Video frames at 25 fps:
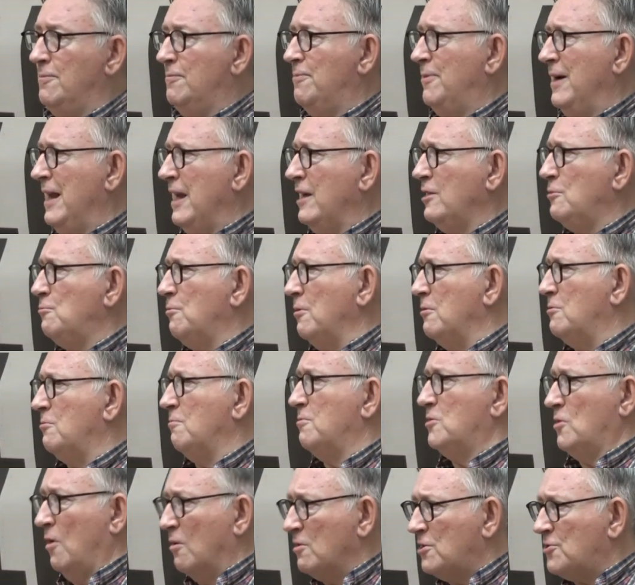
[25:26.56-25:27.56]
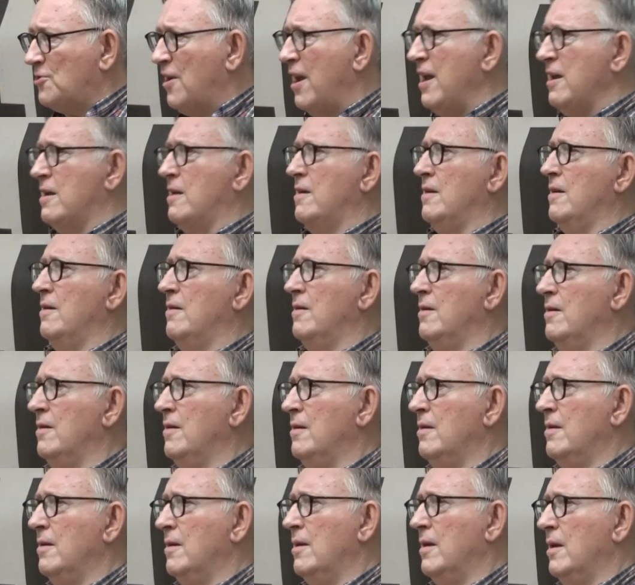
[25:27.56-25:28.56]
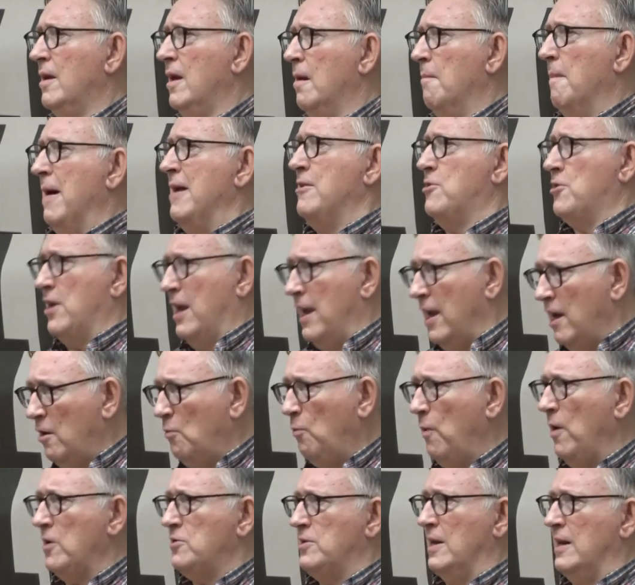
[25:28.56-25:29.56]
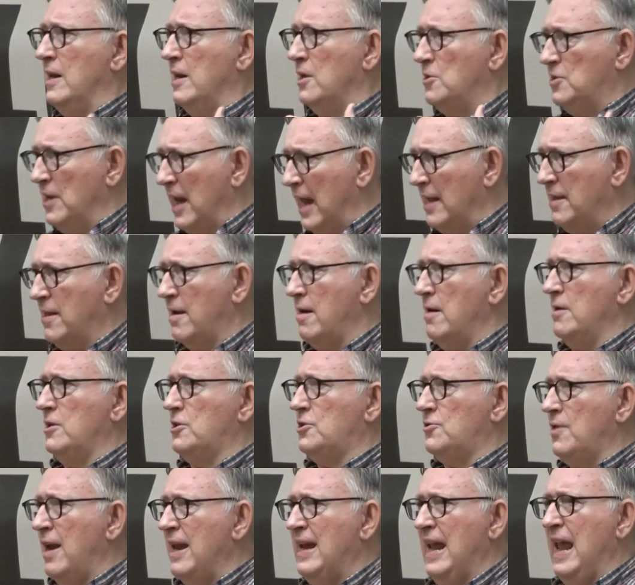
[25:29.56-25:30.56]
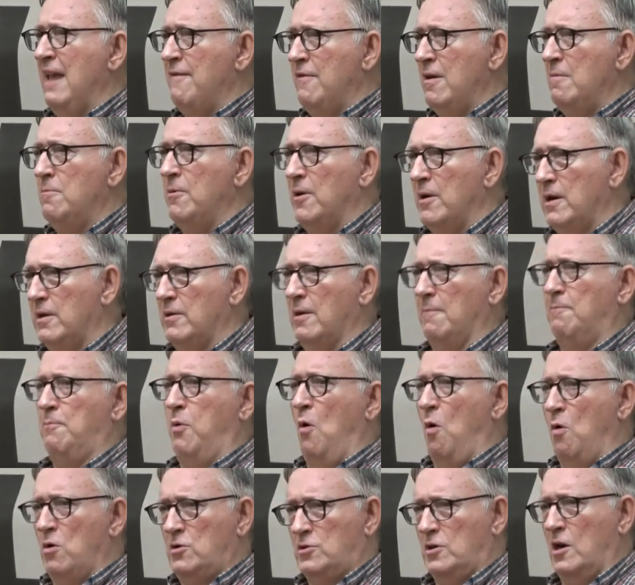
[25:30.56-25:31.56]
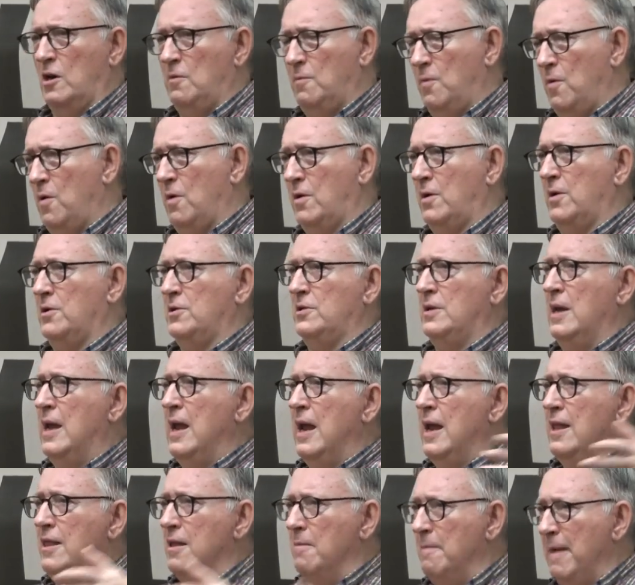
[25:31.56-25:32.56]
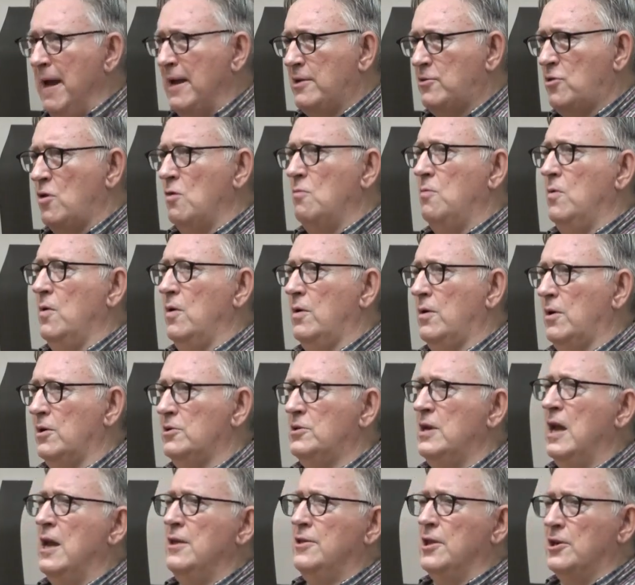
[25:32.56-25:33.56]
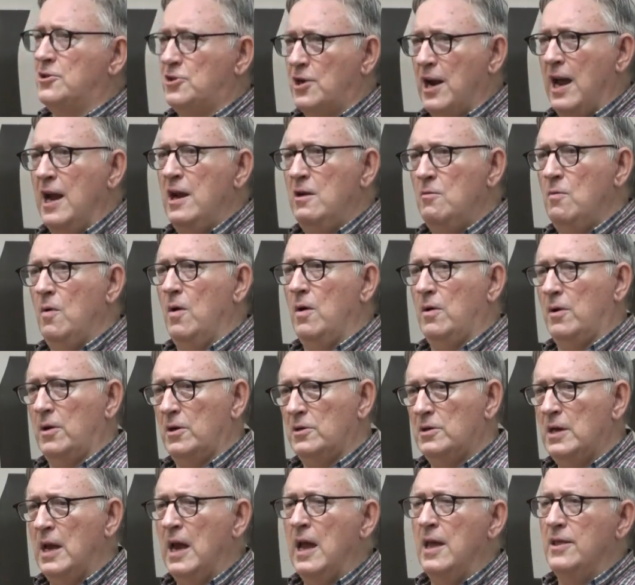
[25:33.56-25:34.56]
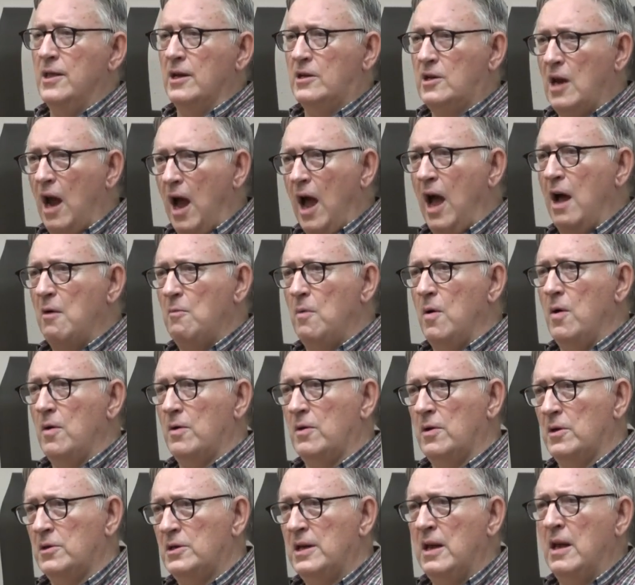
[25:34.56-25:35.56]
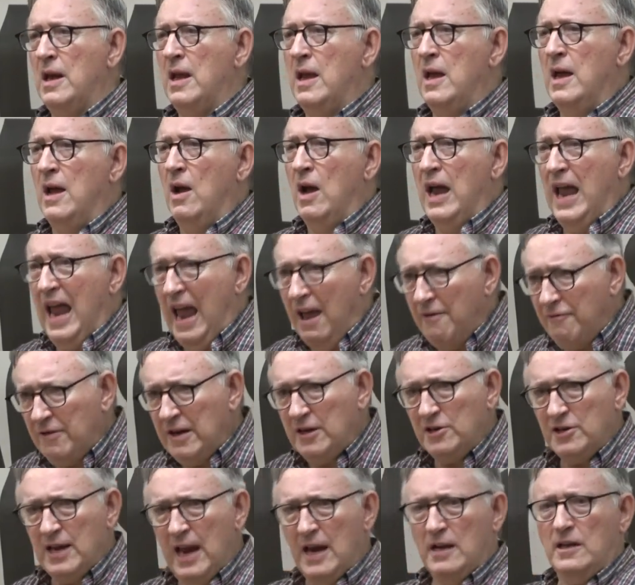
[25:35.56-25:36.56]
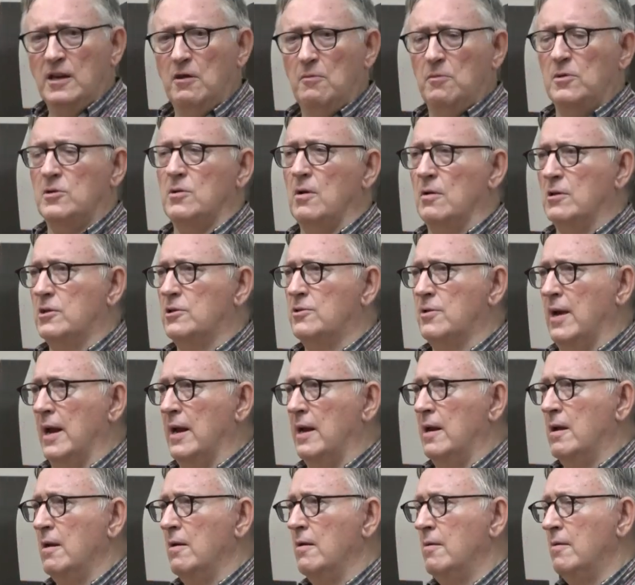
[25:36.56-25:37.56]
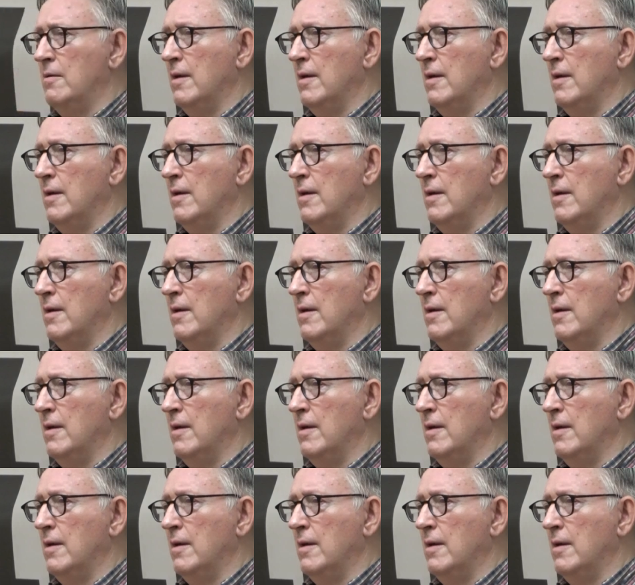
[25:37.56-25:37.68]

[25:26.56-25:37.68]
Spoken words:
place was on strike. Madrid was in a general strike. Everybody, the postal workers, the metro workers, the train workers, the car workers, every sector was on strike.